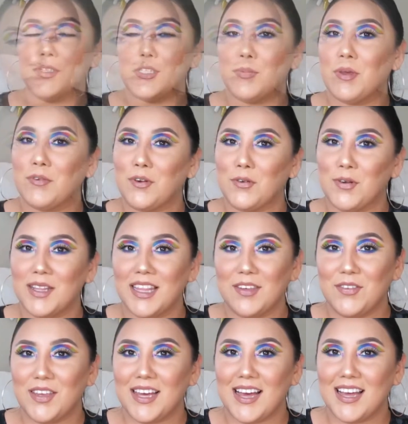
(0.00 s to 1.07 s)
So before we
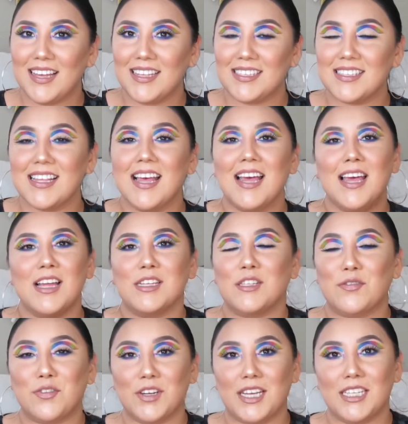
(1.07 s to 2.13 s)
leave, you guys,
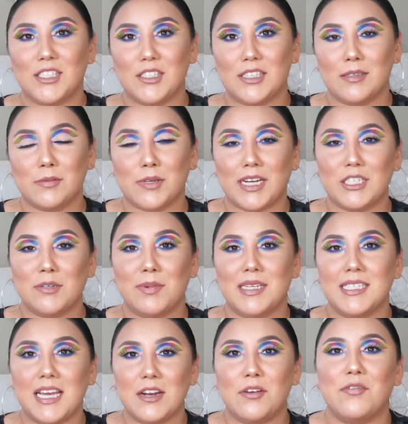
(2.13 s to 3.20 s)
don't forget to subscribe to my
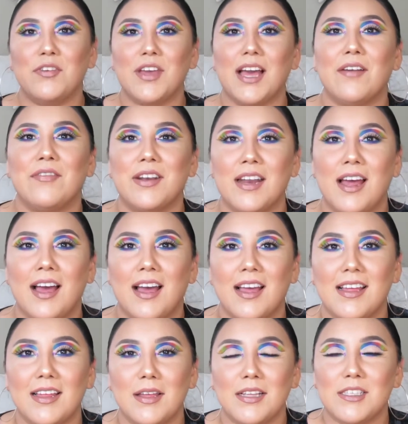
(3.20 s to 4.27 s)
channel if you have not
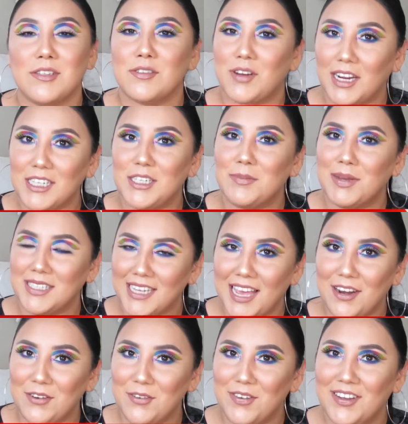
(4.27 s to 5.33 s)
subscribed to my
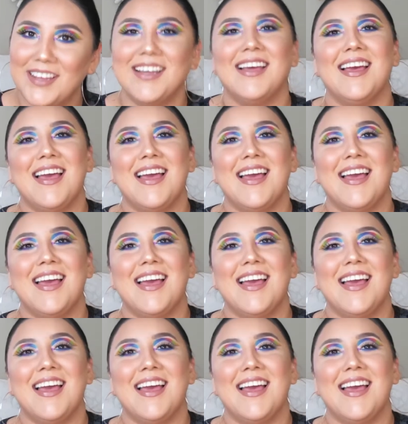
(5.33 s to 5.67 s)
channel,